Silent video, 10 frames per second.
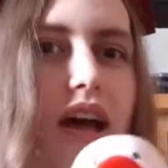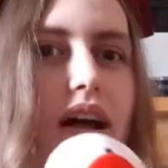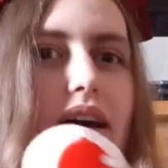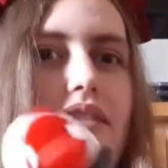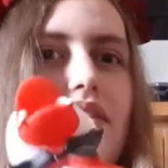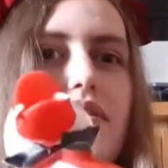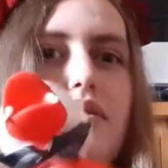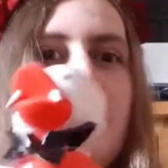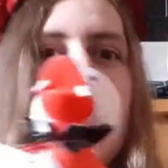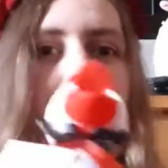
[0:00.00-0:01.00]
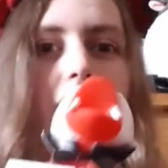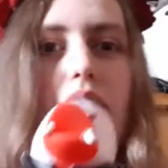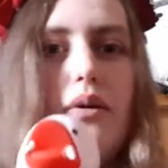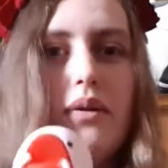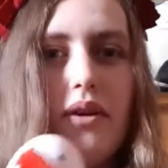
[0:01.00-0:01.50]
Uh, they do them like
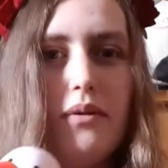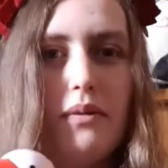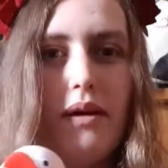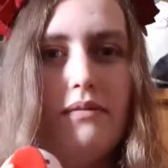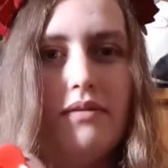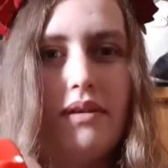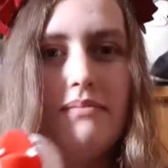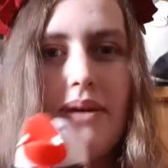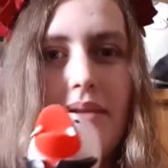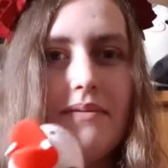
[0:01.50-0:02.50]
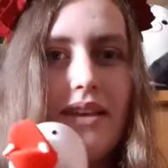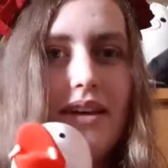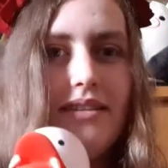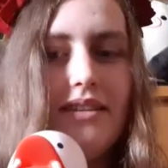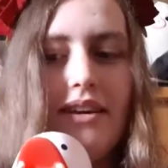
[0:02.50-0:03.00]
all year round in
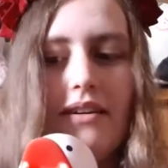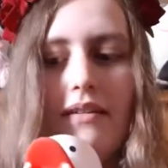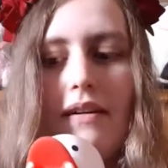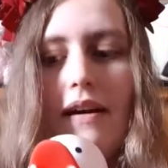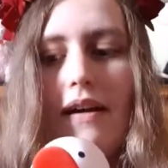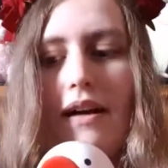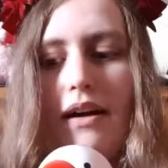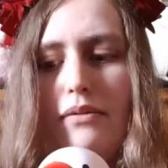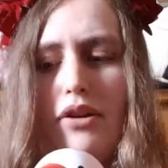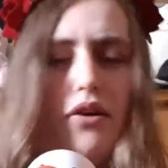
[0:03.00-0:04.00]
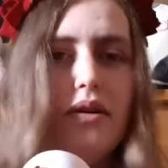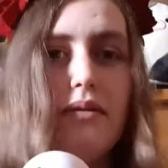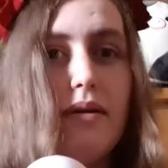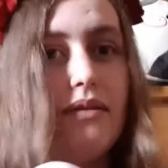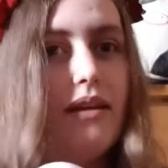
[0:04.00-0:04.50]
Poundland here. Uh, well, not all year
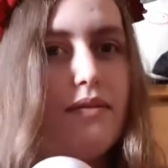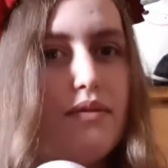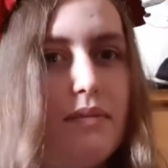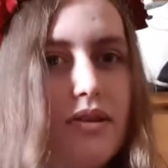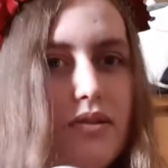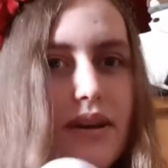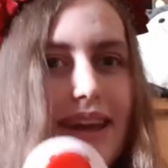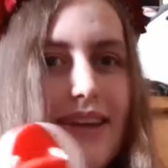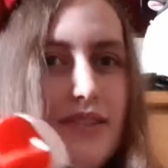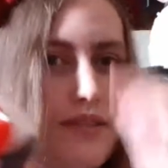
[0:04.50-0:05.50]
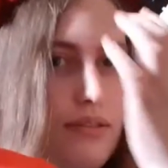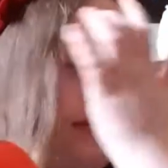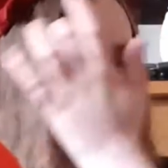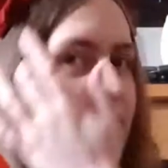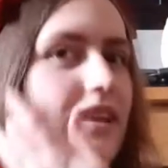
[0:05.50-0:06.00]
round, like for special occasions. So
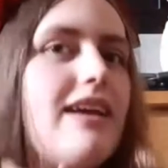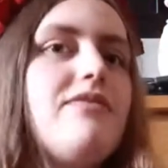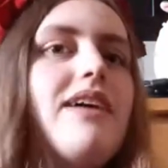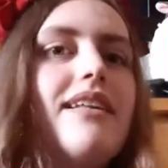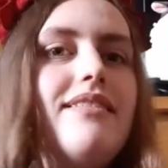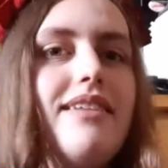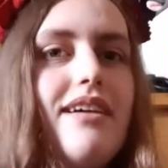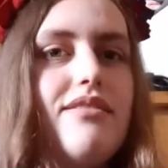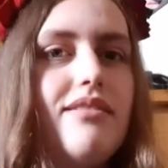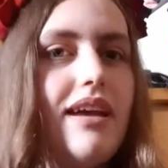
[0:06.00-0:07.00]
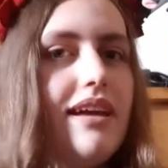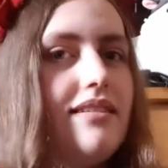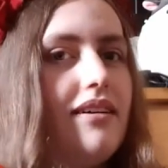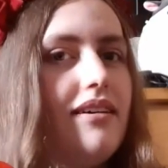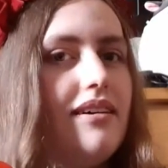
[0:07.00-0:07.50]
they do like Valentine's Day
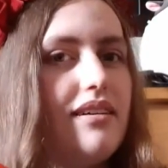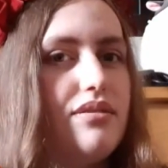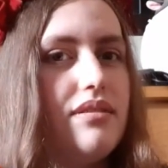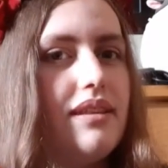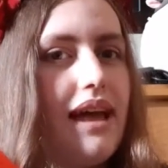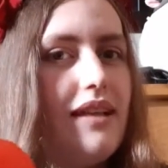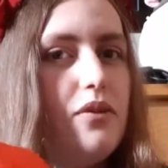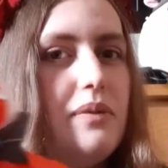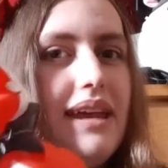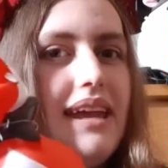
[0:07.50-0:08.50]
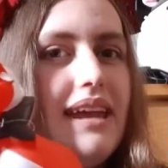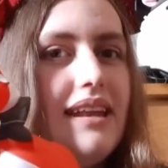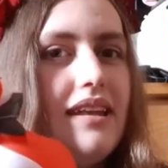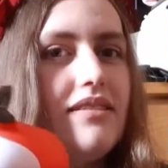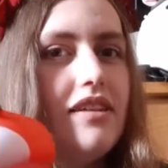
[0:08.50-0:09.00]
ducks and
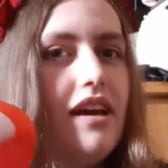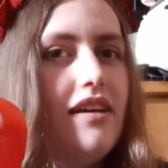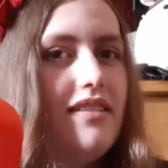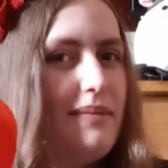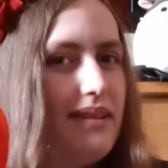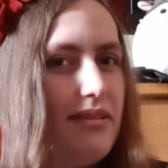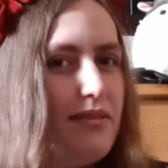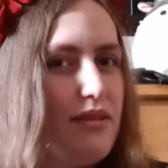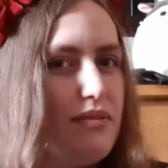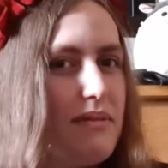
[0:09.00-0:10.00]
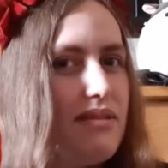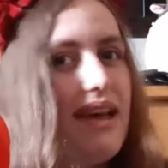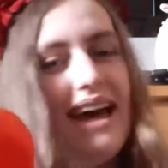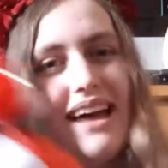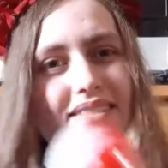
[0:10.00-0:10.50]
Halloween and might do Christmas.
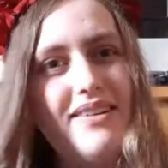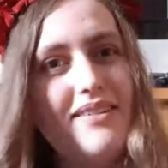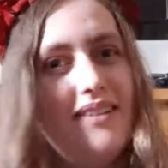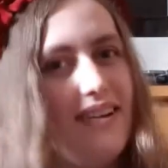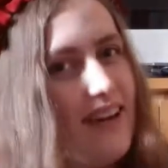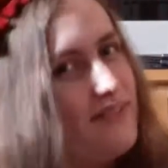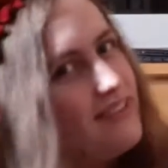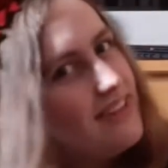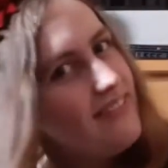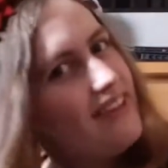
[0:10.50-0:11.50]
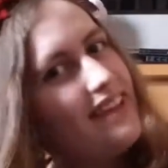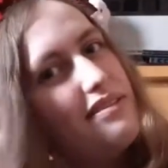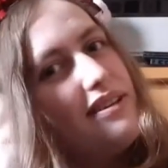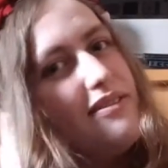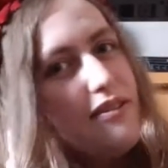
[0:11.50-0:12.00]
I don't know. I'll have to check when it
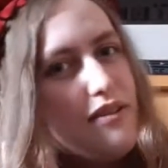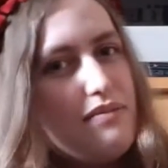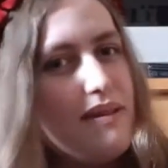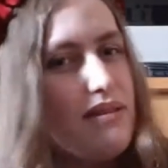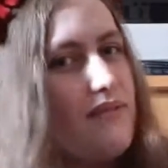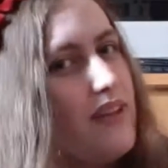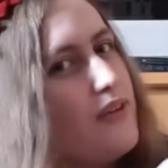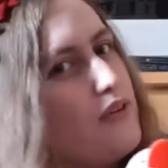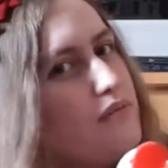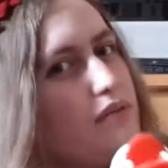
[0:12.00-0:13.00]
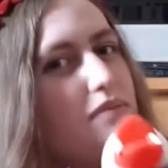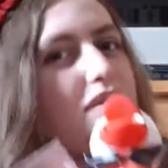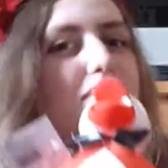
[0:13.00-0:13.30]
gets nearer Christmas if they do Christmas ones.